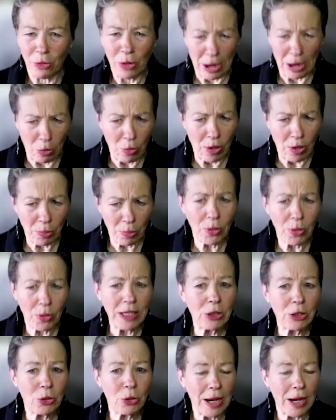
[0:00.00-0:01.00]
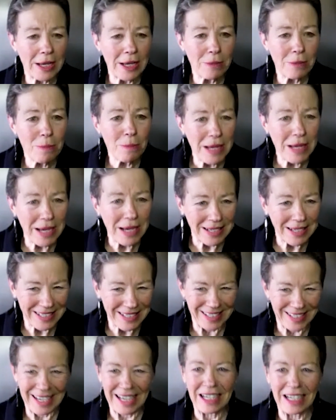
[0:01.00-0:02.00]
at what point do I admit
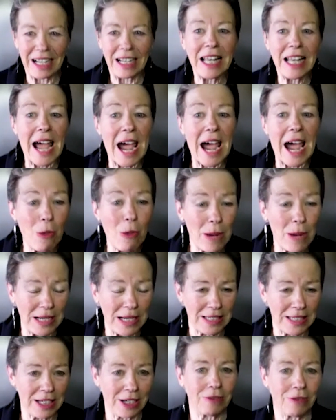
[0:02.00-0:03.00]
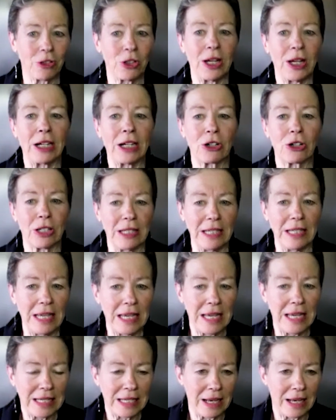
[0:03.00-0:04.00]
and allow myself to actually
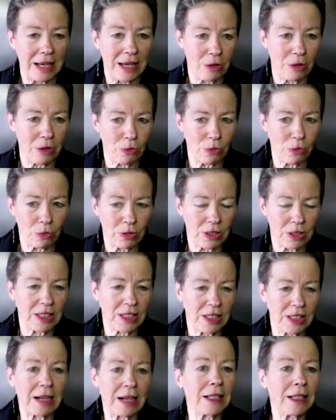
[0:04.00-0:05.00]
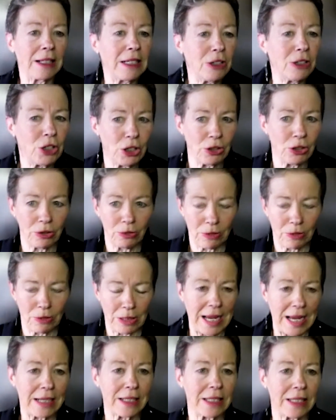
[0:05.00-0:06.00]
settle into and
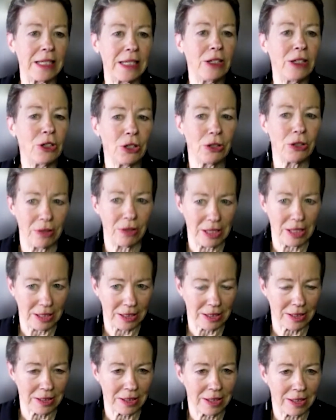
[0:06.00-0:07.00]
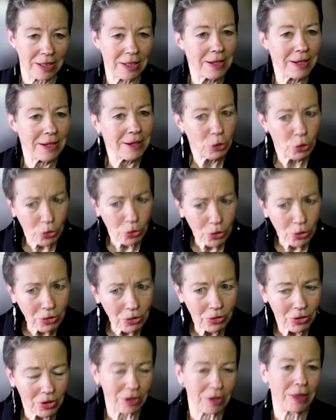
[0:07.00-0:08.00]
relax into this
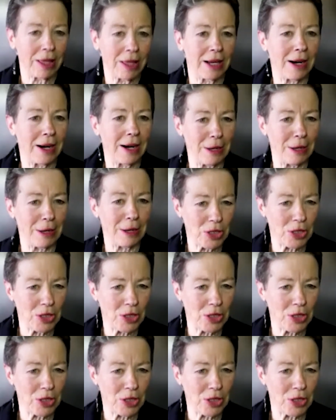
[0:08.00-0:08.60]
truth that I am